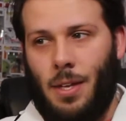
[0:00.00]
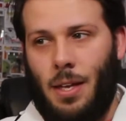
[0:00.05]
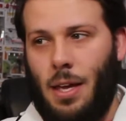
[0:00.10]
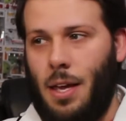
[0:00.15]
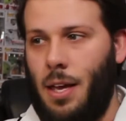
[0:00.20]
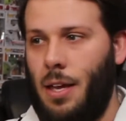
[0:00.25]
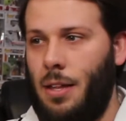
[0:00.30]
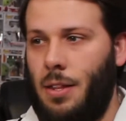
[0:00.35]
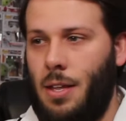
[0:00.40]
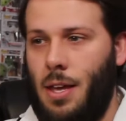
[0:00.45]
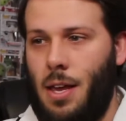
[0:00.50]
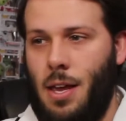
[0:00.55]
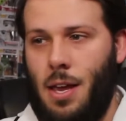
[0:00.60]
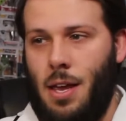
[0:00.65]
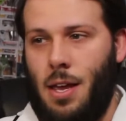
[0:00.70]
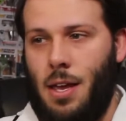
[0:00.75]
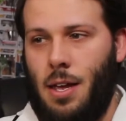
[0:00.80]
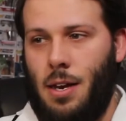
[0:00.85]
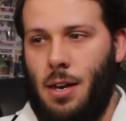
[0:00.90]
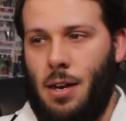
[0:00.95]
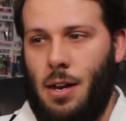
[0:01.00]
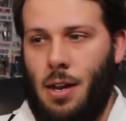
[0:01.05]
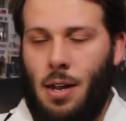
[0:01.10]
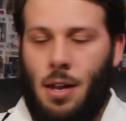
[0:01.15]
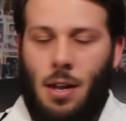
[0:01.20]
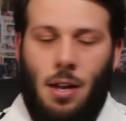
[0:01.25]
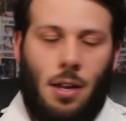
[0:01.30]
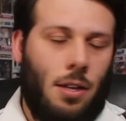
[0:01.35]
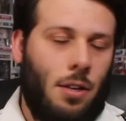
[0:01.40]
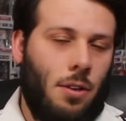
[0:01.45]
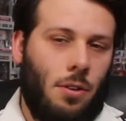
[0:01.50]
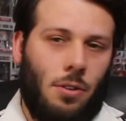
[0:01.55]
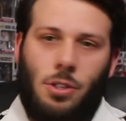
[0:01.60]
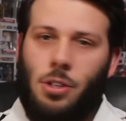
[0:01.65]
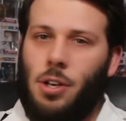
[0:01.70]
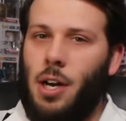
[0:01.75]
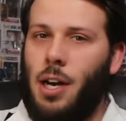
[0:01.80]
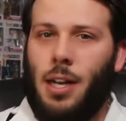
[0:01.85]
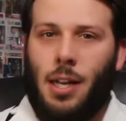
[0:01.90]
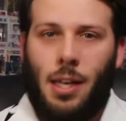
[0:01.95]
And then you'll
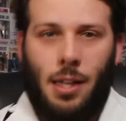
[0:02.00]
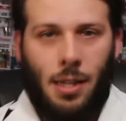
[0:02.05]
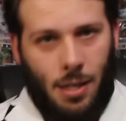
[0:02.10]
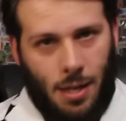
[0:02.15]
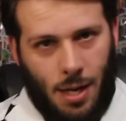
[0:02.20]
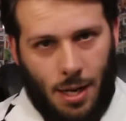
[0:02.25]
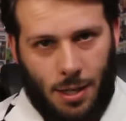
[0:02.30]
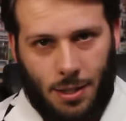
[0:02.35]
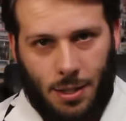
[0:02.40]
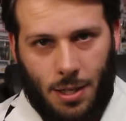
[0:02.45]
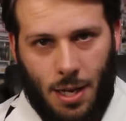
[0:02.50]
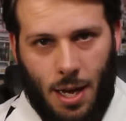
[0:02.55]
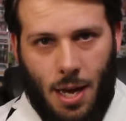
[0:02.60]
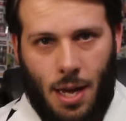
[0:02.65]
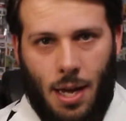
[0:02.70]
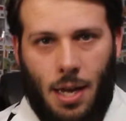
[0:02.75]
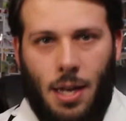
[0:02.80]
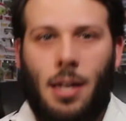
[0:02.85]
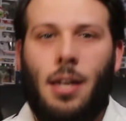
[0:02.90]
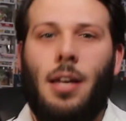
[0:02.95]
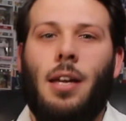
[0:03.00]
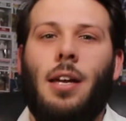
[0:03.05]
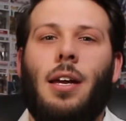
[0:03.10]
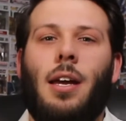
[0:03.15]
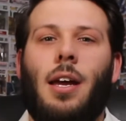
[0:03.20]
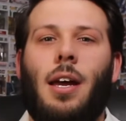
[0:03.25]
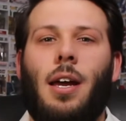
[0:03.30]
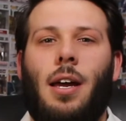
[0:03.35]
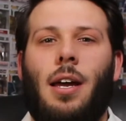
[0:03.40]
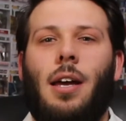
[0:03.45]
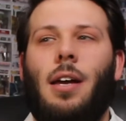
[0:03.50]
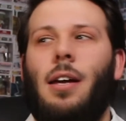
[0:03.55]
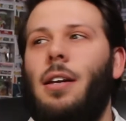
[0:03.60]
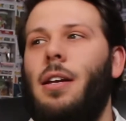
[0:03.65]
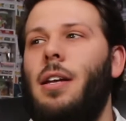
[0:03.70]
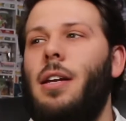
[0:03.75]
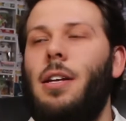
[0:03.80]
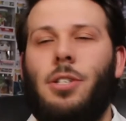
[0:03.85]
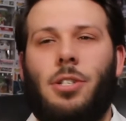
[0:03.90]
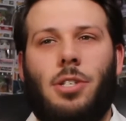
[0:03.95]
try it again the next day,
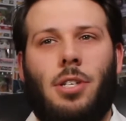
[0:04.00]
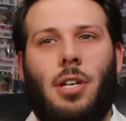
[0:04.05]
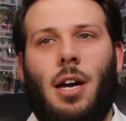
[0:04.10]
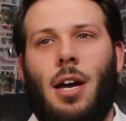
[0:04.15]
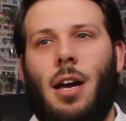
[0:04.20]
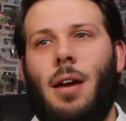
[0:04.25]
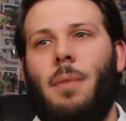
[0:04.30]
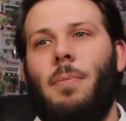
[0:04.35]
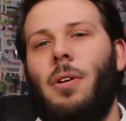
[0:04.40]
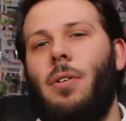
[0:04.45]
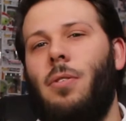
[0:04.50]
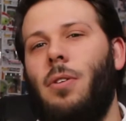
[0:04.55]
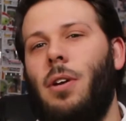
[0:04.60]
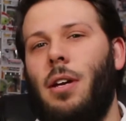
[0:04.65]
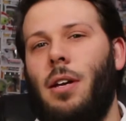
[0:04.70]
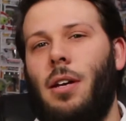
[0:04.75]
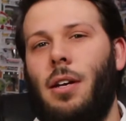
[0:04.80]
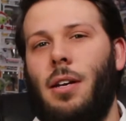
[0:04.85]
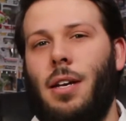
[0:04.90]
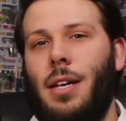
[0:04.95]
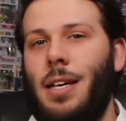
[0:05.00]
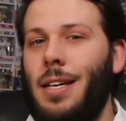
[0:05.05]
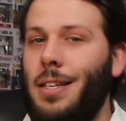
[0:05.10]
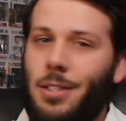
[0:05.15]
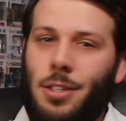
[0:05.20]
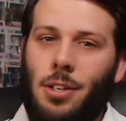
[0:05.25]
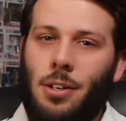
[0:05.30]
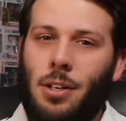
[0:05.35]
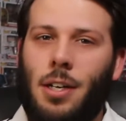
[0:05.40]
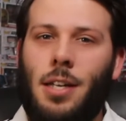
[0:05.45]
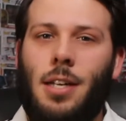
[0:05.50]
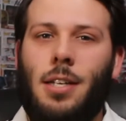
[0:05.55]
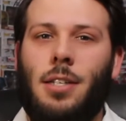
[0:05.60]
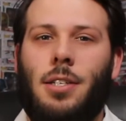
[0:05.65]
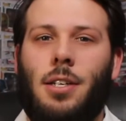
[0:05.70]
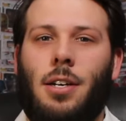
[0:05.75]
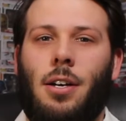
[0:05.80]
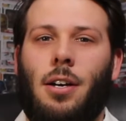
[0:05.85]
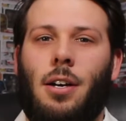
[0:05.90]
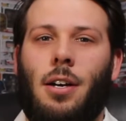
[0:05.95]
and each time it'll get easier and
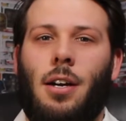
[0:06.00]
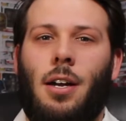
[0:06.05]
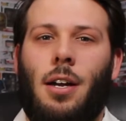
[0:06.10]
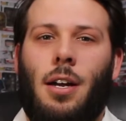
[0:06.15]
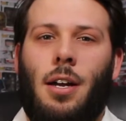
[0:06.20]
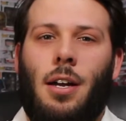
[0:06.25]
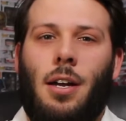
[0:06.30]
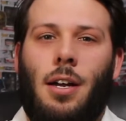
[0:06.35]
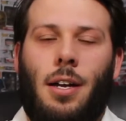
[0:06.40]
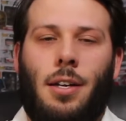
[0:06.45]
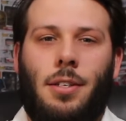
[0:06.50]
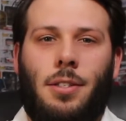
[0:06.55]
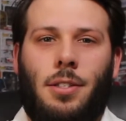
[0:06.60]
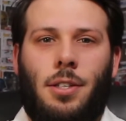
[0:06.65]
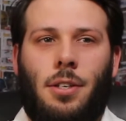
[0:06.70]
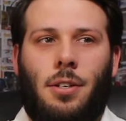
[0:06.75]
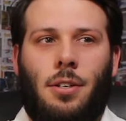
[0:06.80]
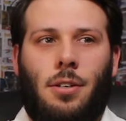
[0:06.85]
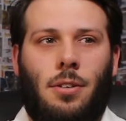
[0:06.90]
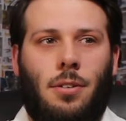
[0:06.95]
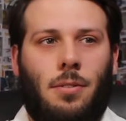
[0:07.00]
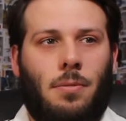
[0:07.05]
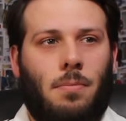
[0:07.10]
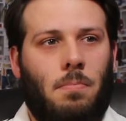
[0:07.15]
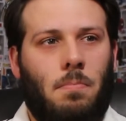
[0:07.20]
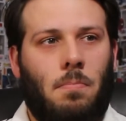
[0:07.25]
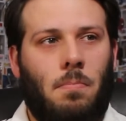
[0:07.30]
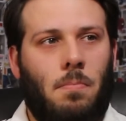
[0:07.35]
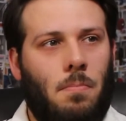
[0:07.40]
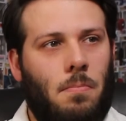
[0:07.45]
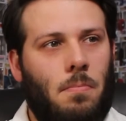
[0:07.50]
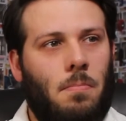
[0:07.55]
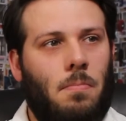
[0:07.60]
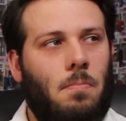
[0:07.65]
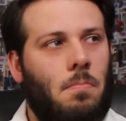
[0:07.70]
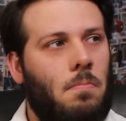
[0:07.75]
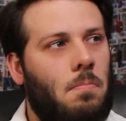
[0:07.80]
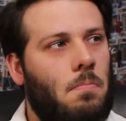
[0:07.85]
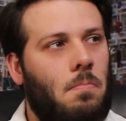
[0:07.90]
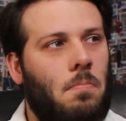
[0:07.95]
easier until
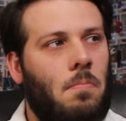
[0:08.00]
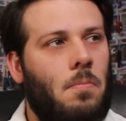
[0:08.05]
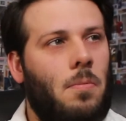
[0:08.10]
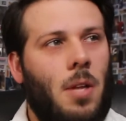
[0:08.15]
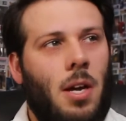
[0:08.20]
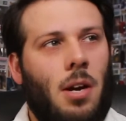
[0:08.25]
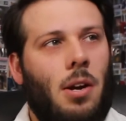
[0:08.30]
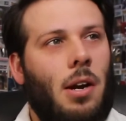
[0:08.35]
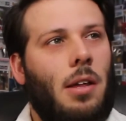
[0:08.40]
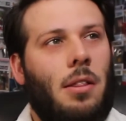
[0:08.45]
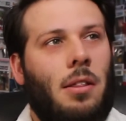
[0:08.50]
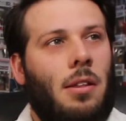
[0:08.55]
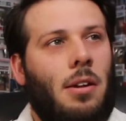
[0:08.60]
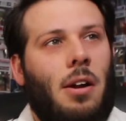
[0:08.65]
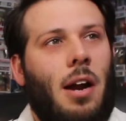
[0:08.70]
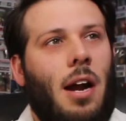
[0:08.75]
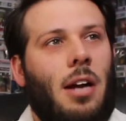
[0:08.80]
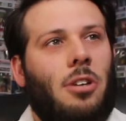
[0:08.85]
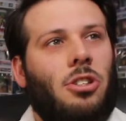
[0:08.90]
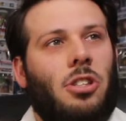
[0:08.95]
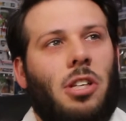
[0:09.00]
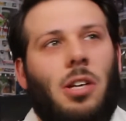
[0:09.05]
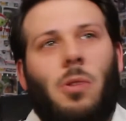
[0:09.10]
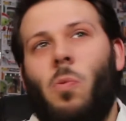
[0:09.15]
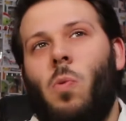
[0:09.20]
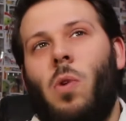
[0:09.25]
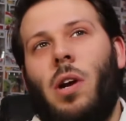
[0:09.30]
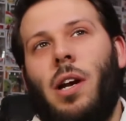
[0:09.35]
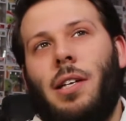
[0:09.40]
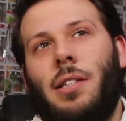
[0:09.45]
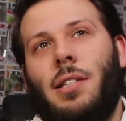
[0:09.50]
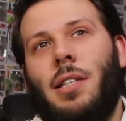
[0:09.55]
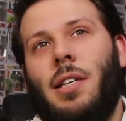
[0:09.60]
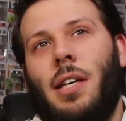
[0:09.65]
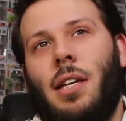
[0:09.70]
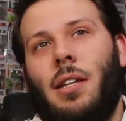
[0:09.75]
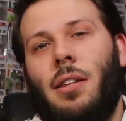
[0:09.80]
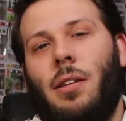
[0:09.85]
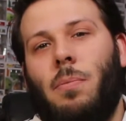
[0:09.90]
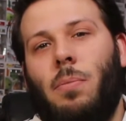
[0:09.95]
they're actually wanting to
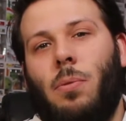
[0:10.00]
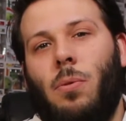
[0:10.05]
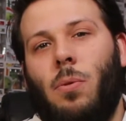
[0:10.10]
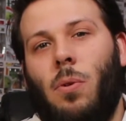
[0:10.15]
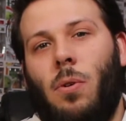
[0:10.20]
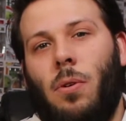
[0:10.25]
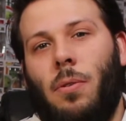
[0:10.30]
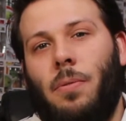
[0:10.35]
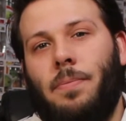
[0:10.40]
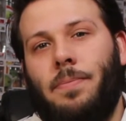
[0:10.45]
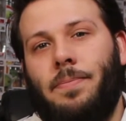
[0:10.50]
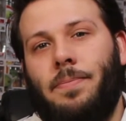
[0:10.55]
get in the pool.